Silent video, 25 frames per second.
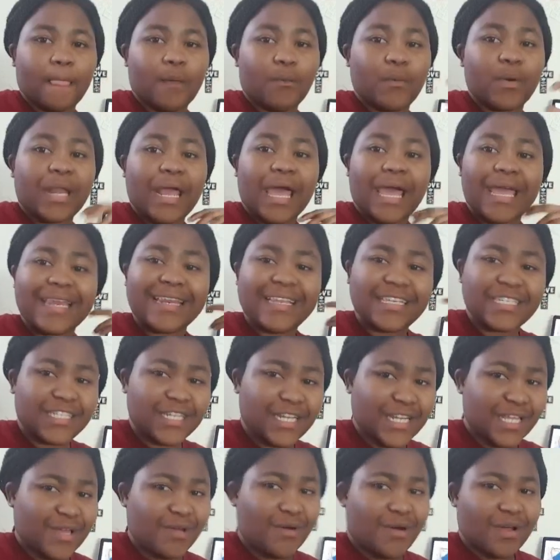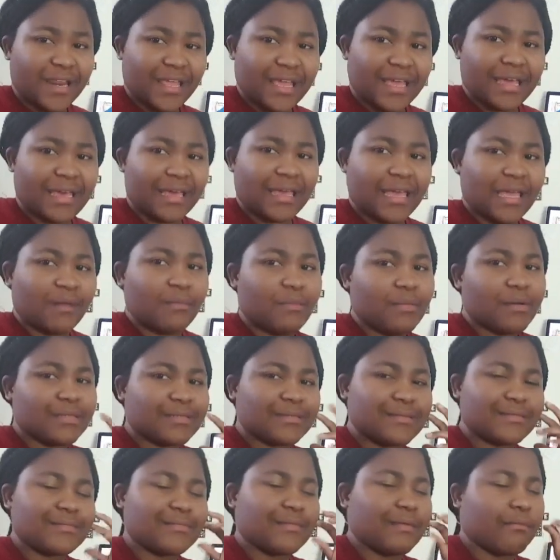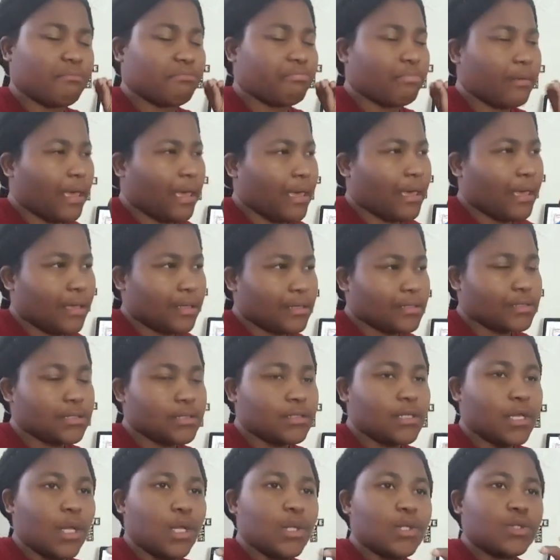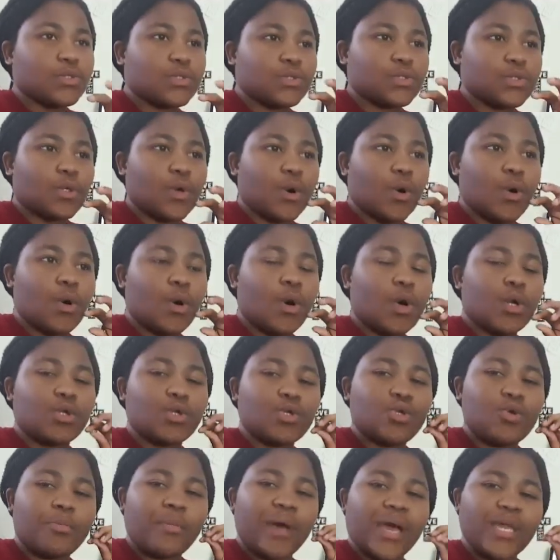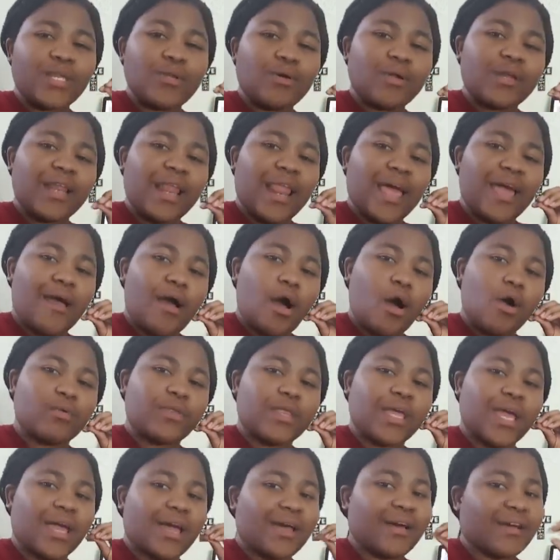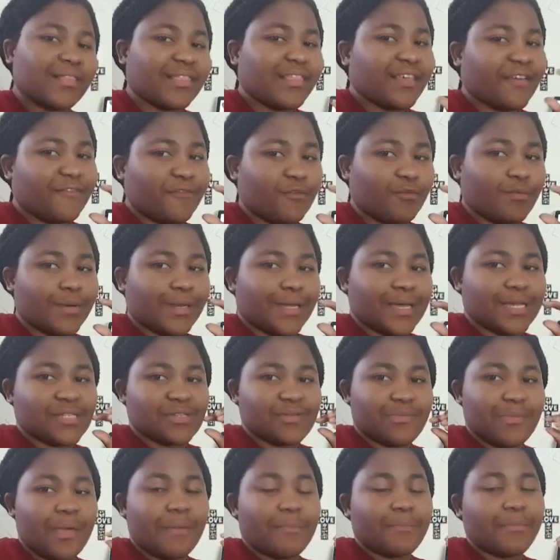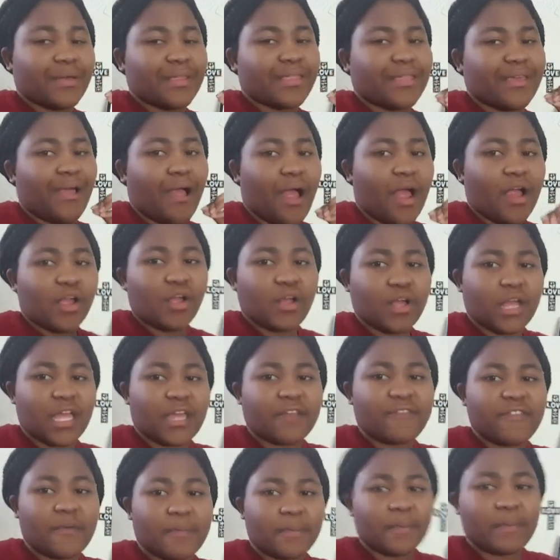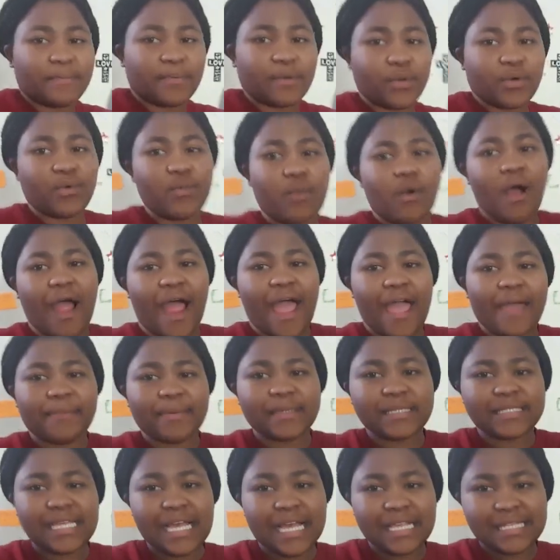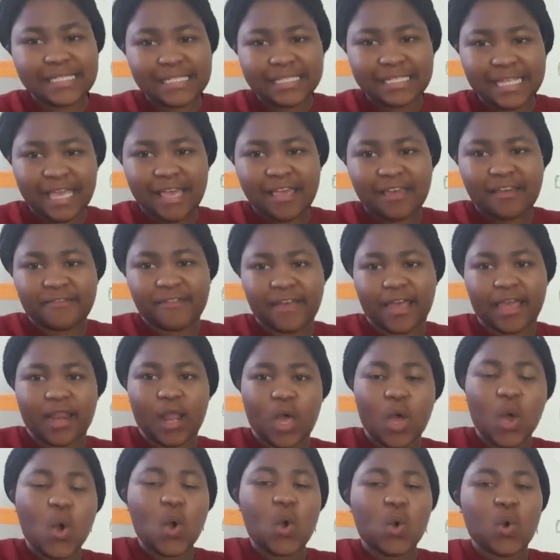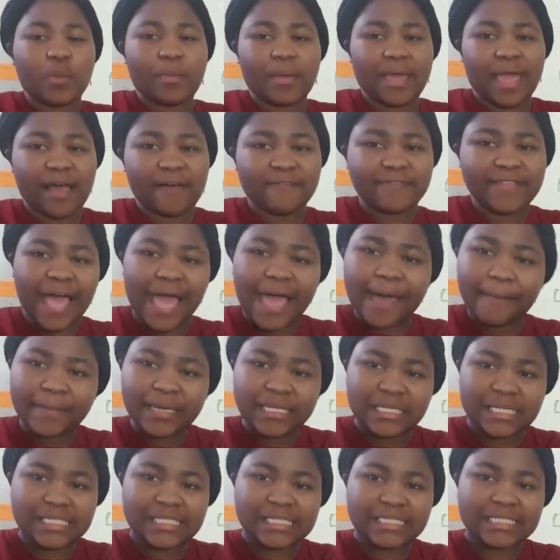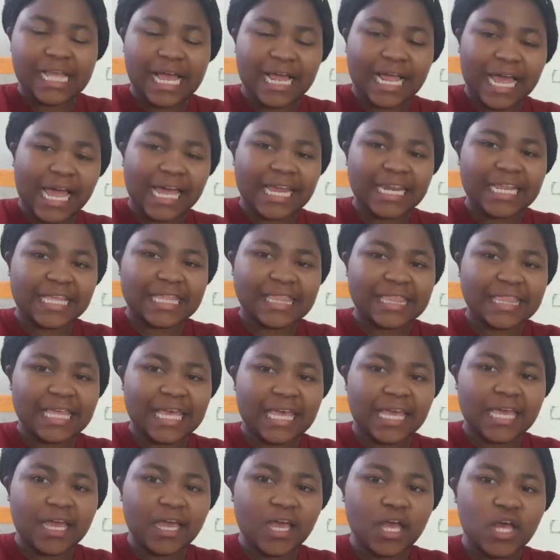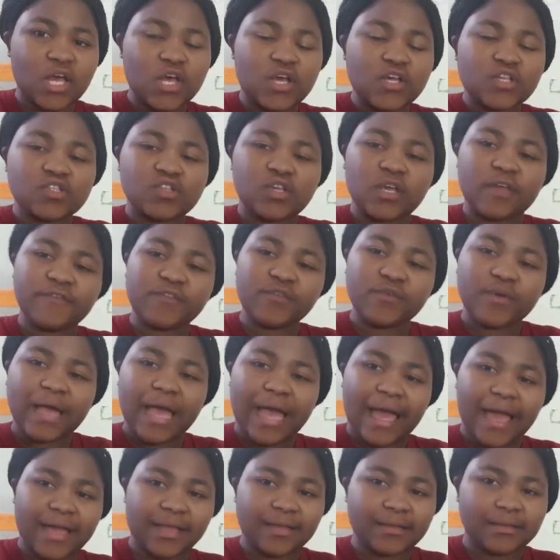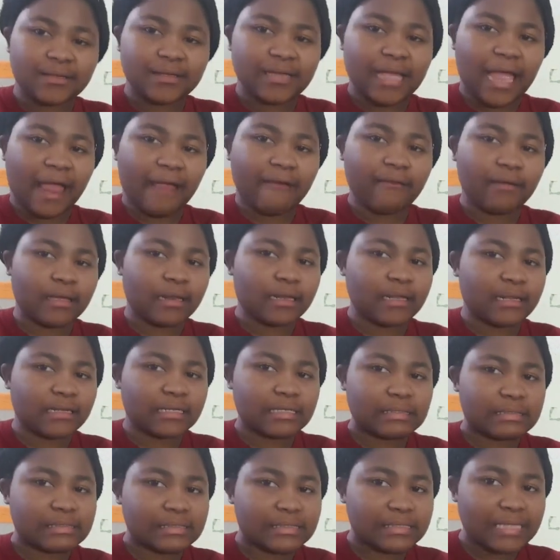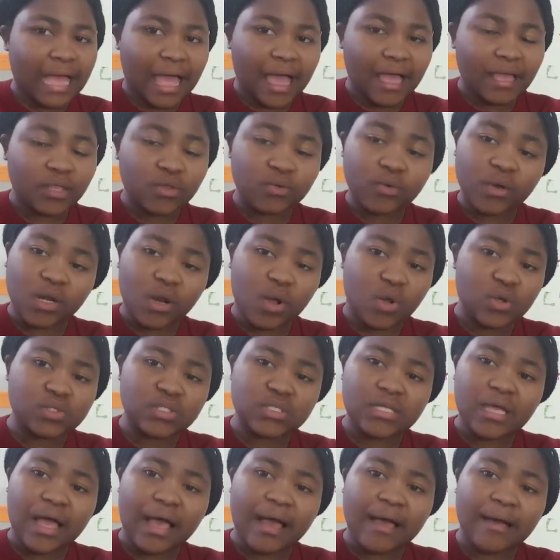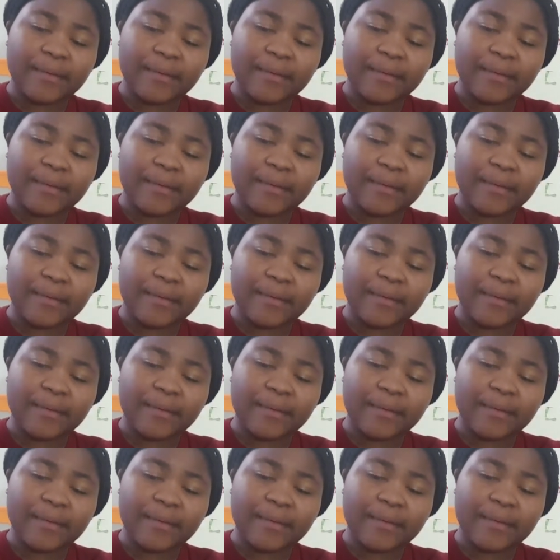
when I initially got here, it wasn't the best. So you might not like how they cook their food, because remember, they are cooking for people who are hypertensive and who may have diabetes and that kind of thing. So if you can, carry a little snack. You can also